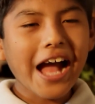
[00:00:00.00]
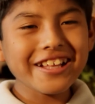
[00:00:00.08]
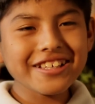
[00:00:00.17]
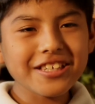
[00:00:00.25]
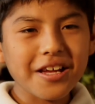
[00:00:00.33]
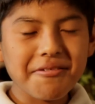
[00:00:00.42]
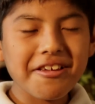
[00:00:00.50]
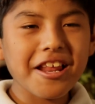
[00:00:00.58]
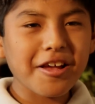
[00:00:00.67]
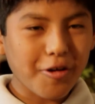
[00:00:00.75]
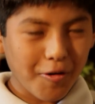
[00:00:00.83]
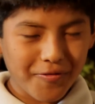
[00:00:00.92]
Listen, we should
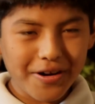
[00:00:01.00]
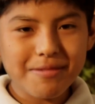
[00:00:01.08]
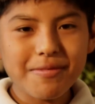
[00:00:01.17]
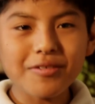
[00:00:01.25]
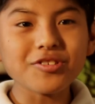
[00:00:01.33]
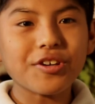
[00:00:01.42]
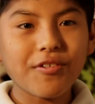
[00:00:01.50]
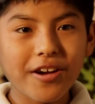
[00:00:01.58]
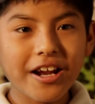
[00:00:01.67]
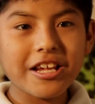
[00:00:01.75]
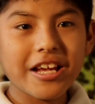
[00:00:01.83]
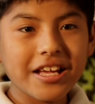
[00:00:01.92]
pray before
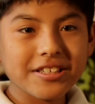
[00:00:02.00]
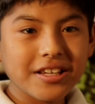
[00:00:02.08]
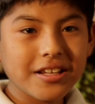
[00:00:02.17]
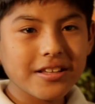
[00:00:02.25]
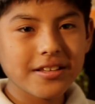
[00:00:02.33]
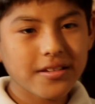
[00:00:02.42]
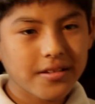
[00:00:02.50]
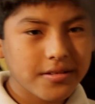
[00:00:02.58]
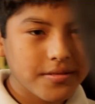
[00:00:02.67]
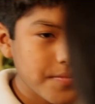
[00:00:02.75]
opening it. Yep.